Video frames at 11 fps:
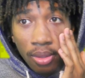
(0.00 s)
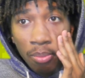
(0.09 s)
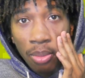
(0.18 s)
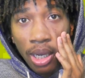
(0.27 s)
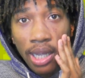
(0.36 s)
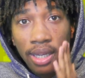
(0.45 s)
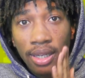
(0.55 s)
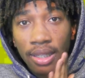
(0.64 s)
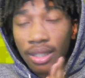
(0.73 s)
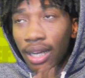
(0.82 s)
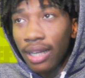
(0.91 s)
but
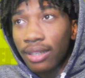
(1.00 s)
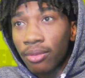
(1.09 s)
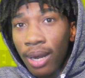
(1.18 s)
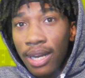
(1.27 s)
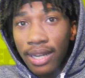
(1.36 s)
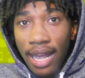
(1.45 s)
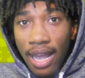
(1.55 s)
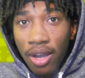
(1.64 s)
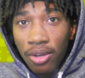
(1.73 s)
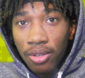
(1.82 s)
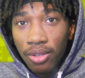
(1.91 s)
like right
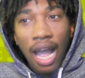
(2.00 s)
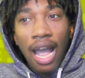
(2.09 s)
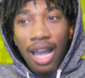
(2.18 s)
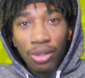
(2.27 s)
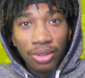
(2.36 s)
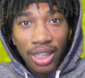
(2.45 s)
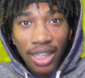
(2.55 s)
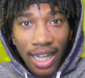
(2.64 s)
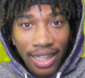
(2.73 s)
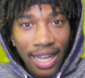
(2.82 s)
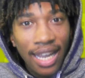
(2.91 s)
now, I don't think
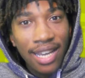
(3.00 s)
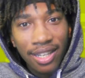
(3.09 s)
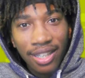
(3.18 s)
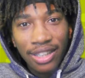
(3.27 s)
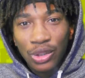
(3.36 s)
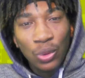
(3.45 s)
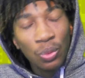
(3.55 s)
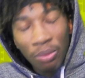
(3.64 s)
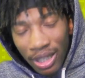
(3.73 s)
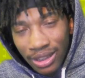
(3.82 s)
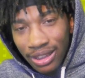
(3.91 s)
I can handle it too
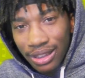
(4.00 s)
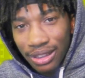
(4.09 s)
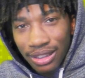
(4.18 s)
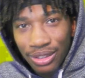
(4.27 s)
much.